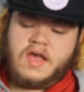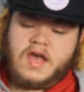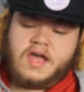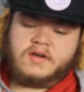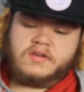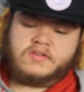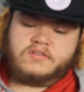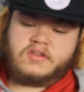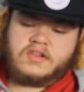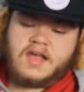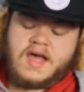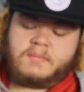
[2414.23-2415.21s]
I heard there's a
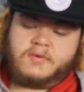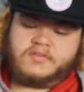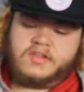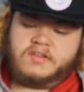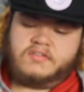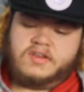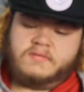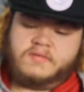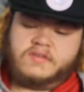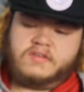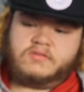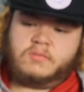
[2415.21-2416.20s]
lot of pressure that's needed for
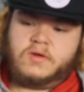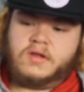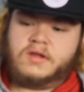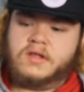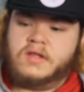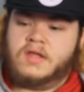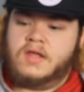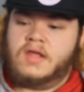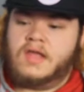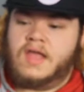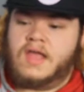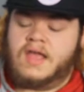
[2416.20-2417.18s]
this one,
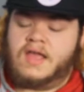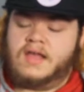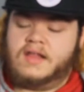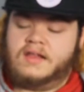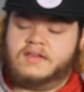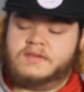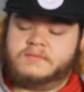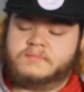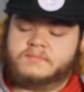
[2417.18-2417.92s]
and